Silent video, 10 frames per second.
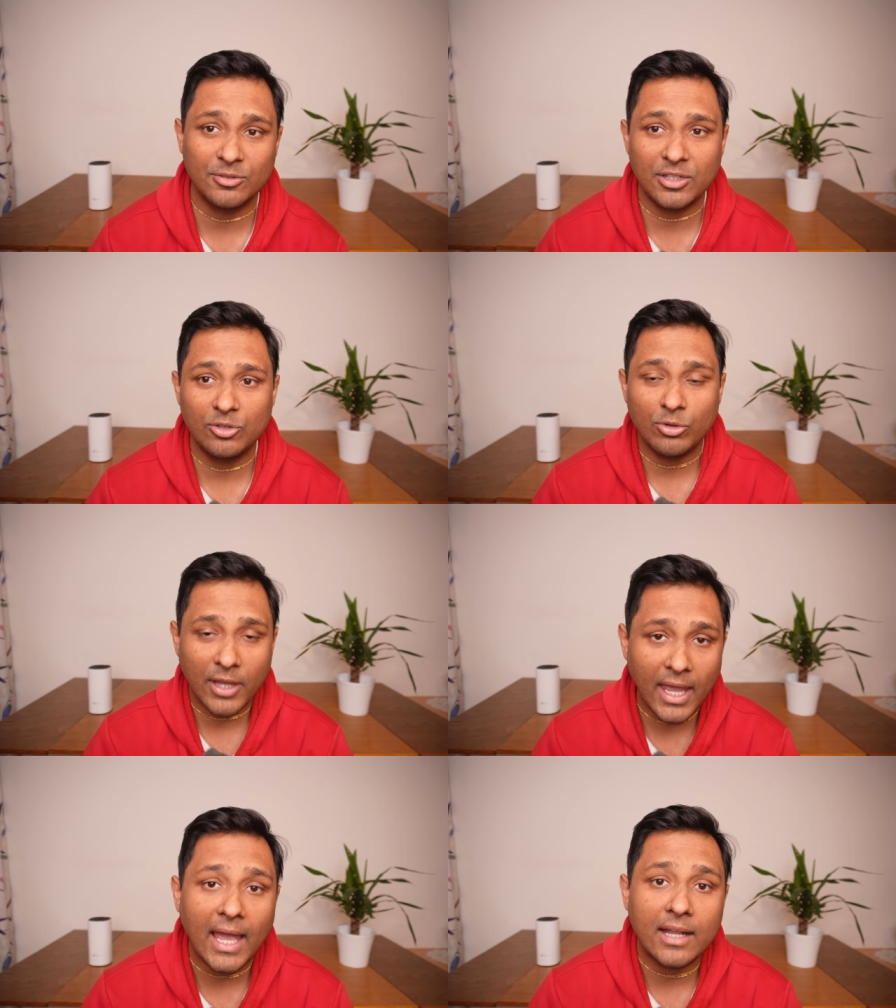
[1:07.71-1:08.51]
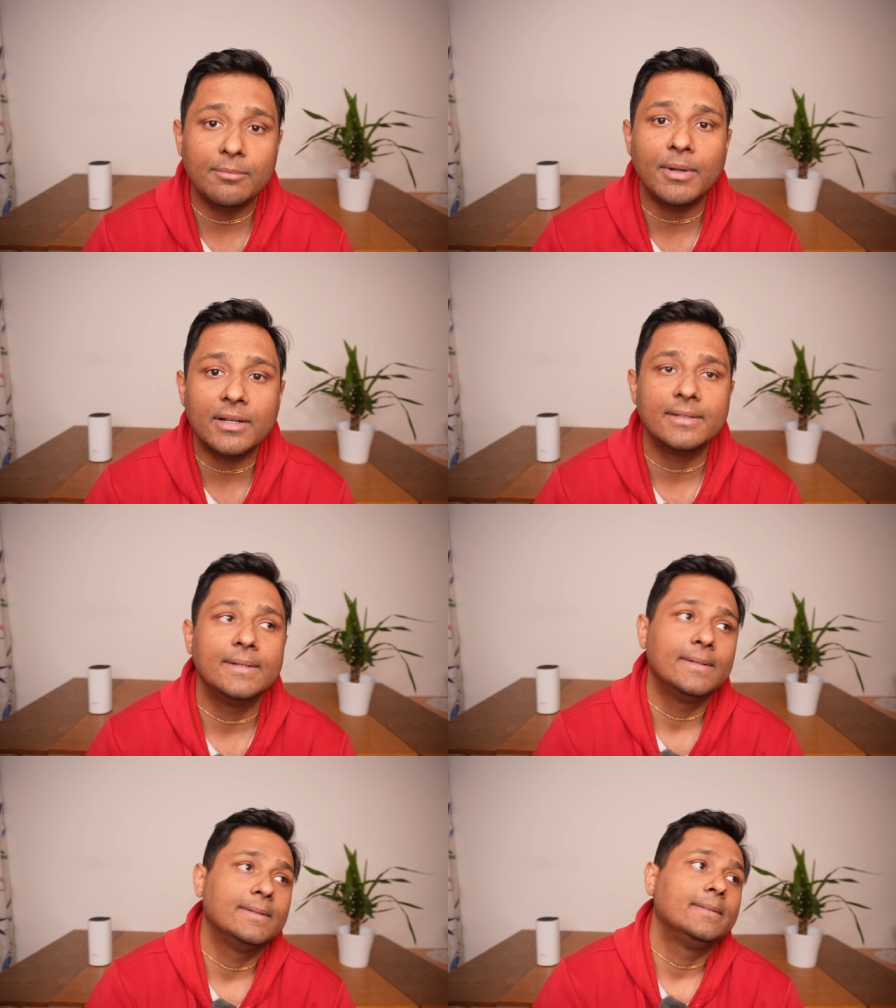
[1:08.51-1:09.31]
Okay, you can, but
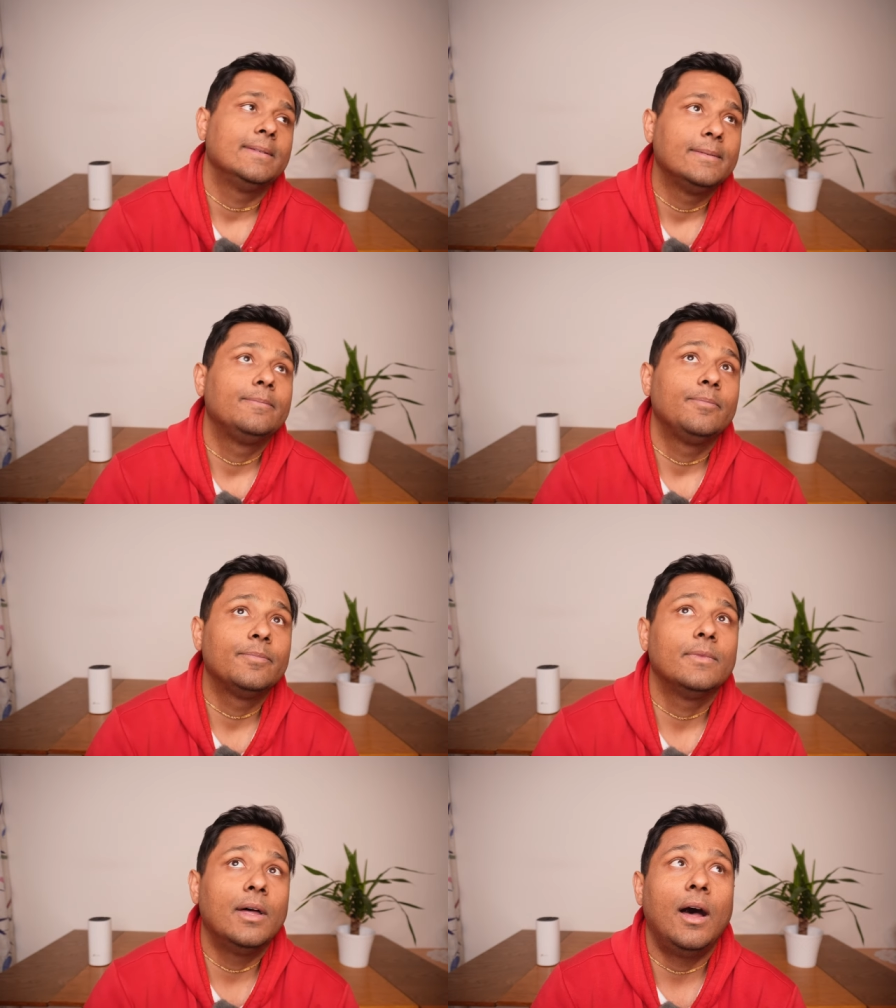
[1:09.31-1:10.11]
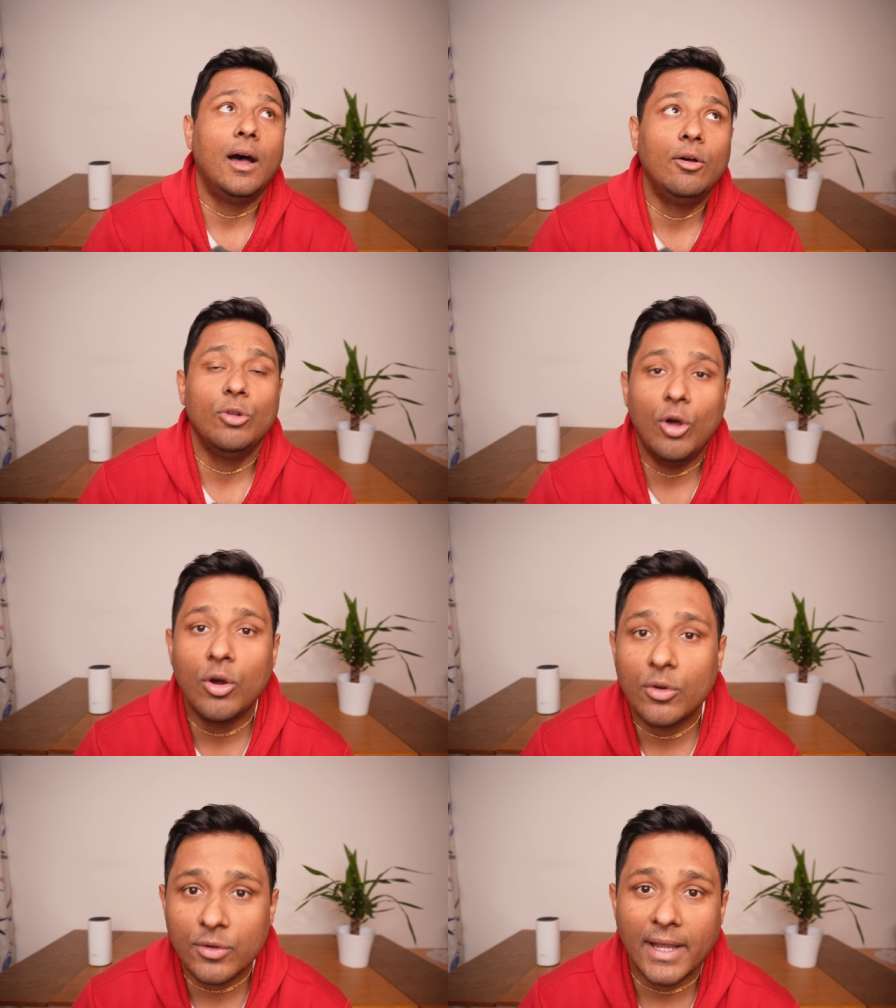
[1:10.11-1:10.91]
how
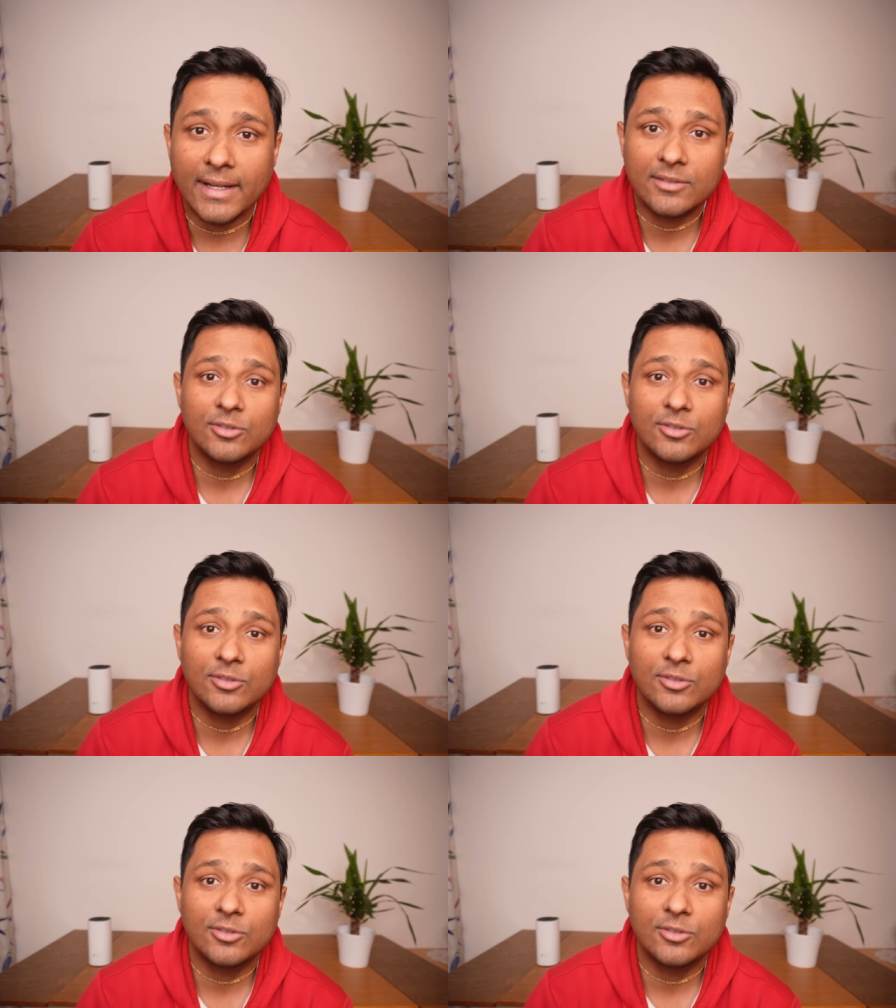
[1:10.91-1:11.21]
long, right?